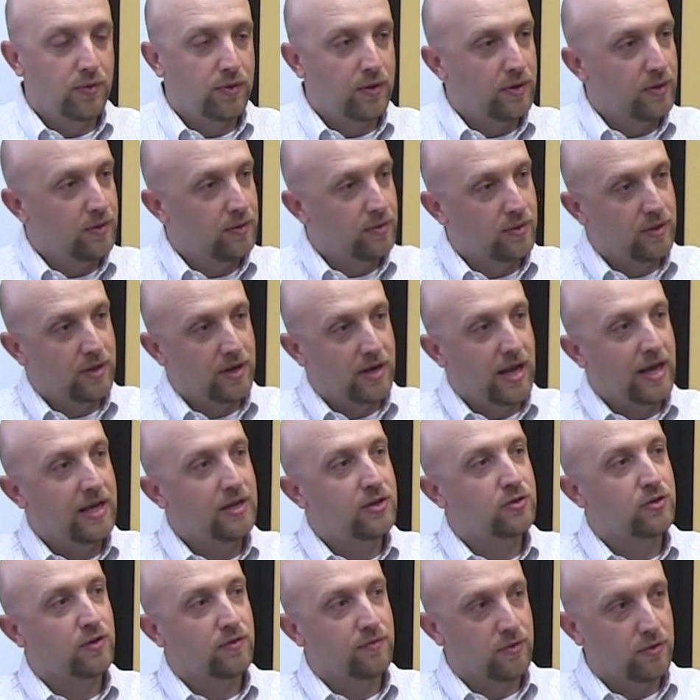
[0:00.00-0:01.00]
the, the
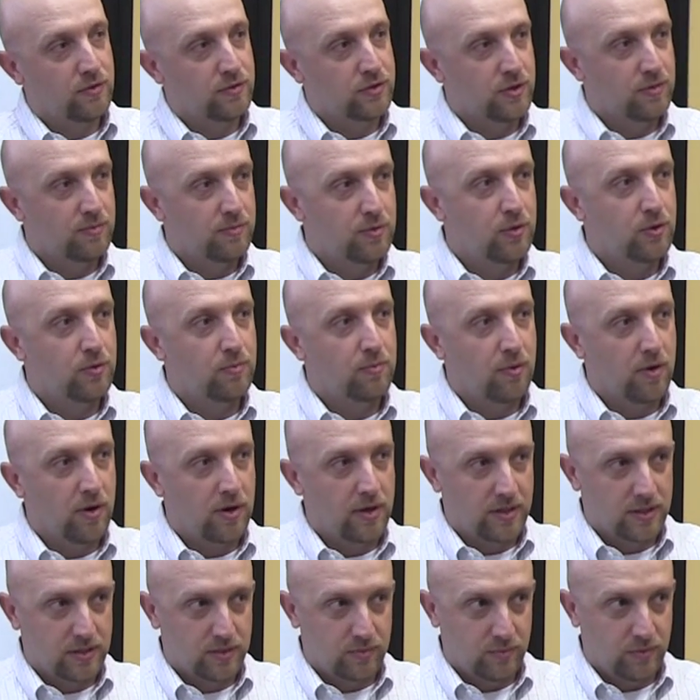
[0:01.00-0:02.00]
nature of those computer
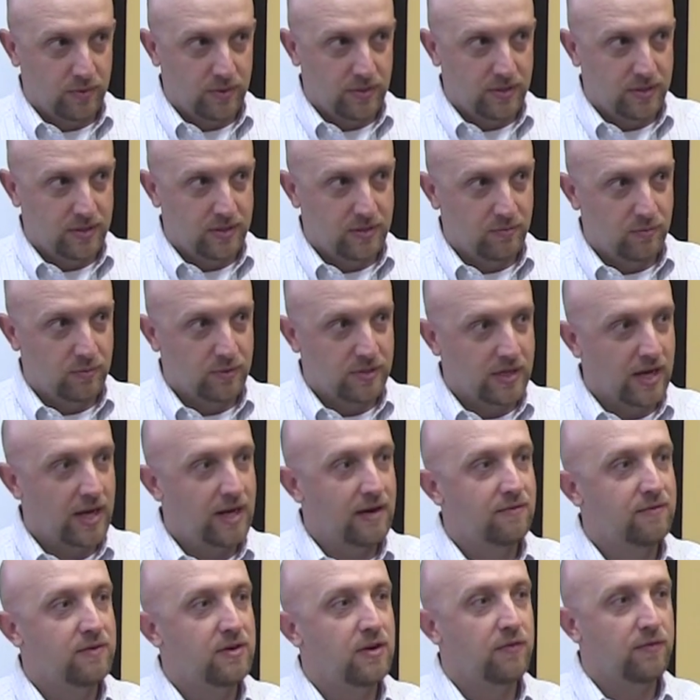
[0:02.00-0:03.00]
products was, was
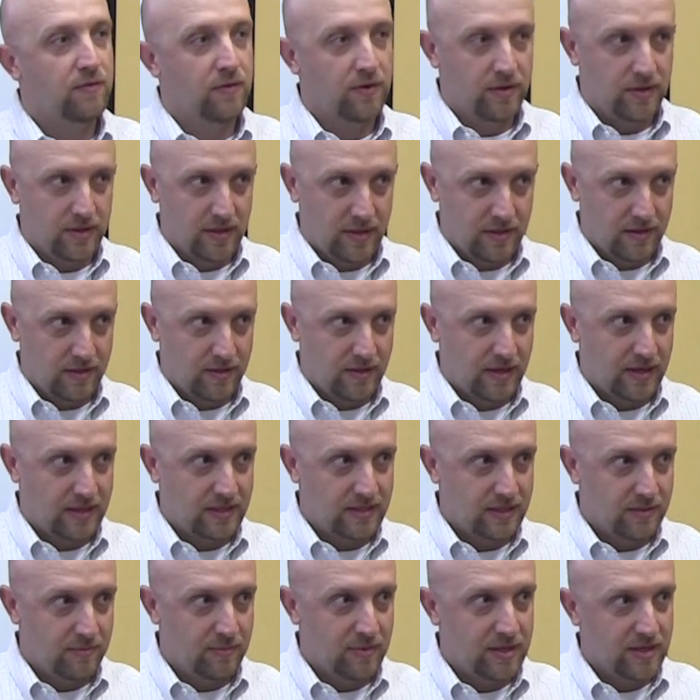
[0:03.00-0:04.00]
kind of different than
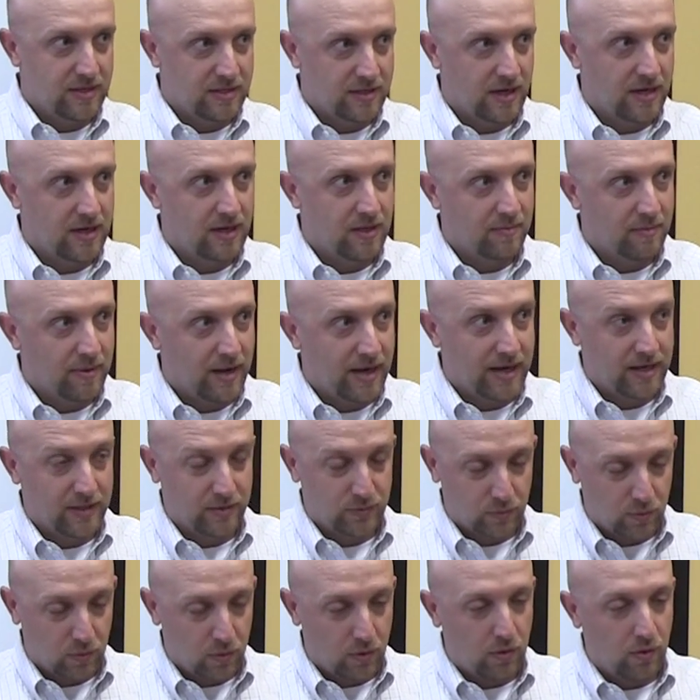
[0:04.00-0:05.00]
things that had been designed in the
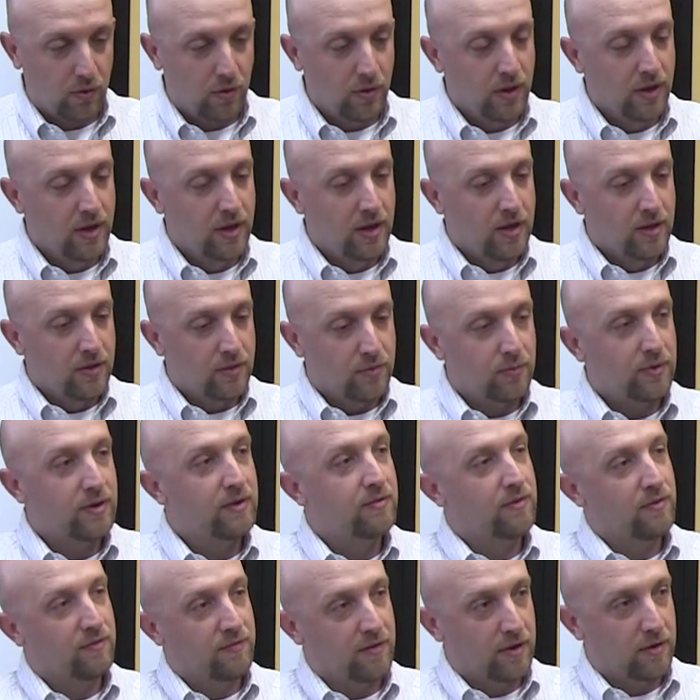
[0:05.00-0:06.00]
past. We're all,
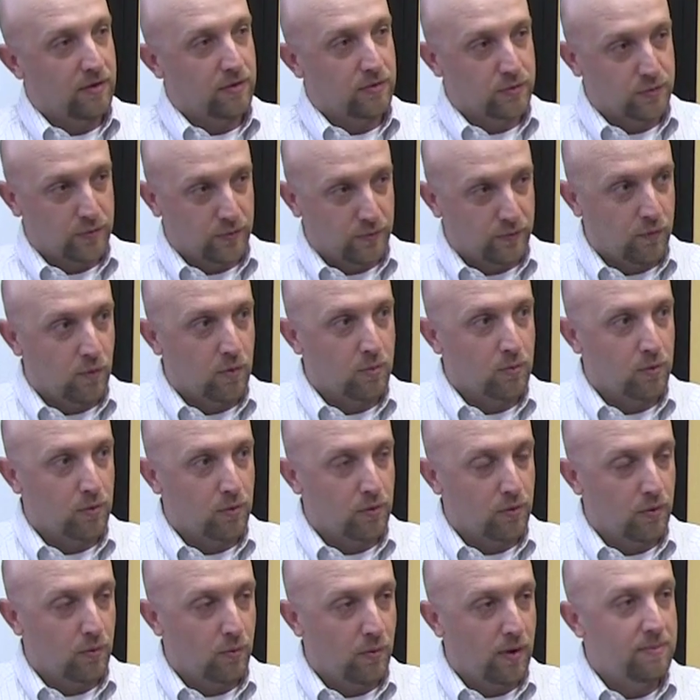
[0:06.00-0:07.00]
three of the founders were
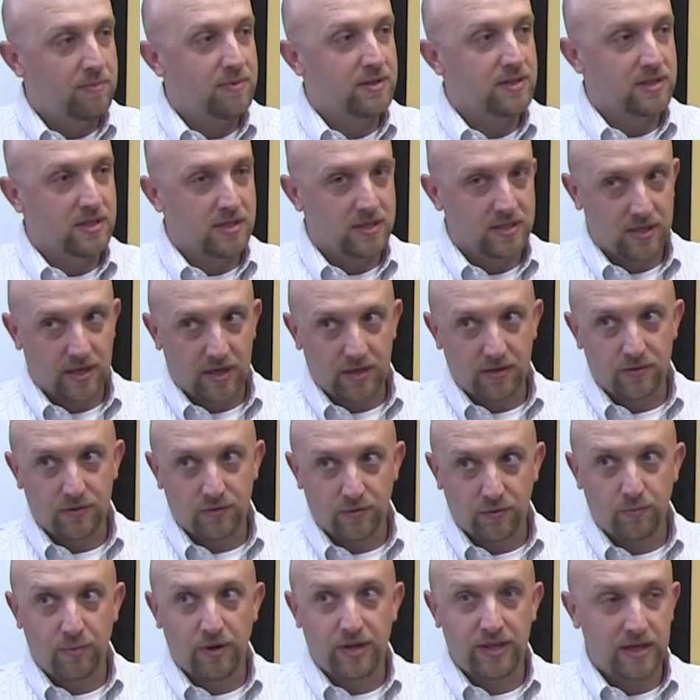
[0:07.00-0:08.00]
former weapons
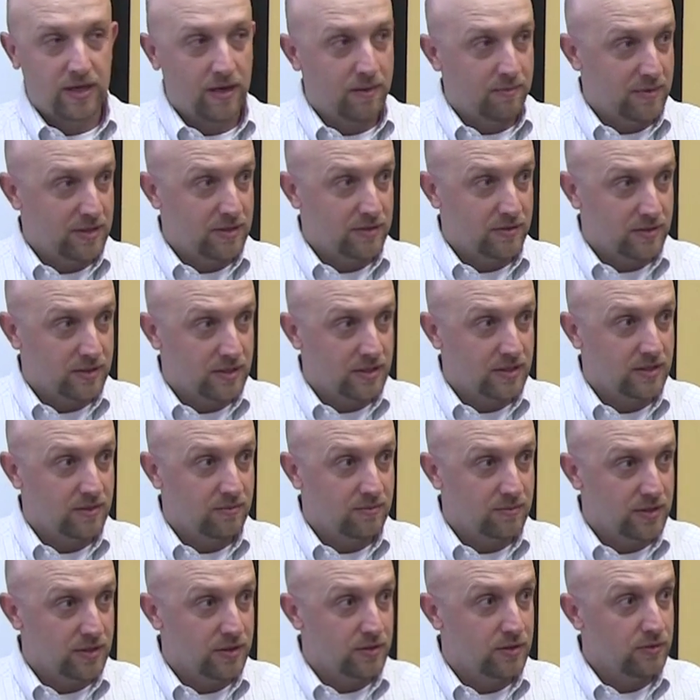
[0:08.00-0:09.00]
designers from Raytheon Missile
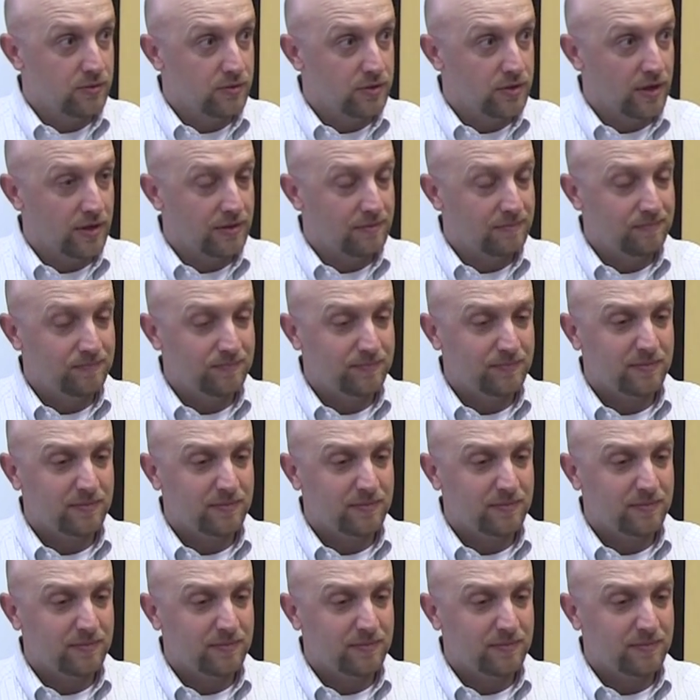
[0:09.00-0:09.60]
Systems in Tucson.